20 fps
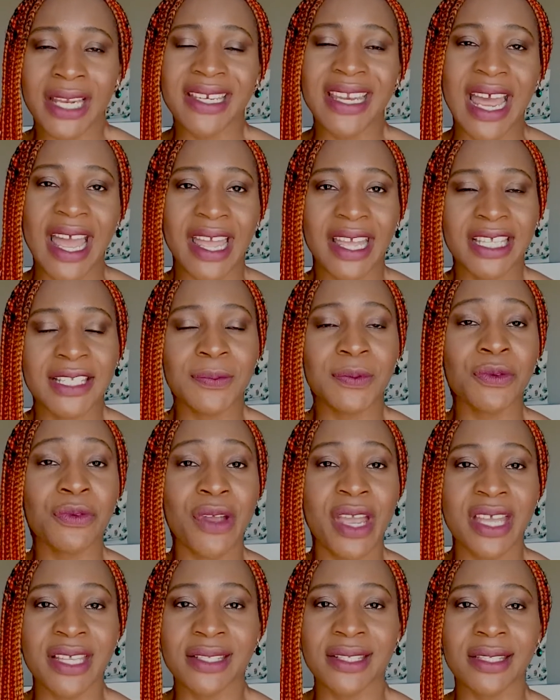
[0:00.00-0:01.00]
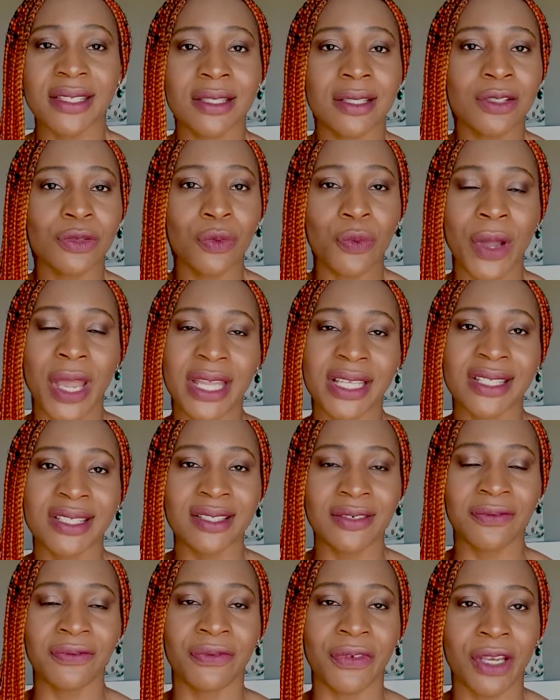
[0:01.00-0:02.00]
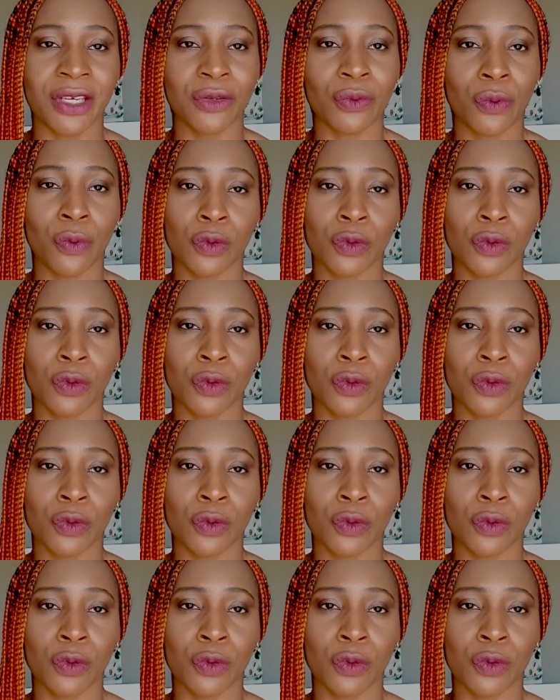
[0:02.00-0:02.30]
their experiences were different.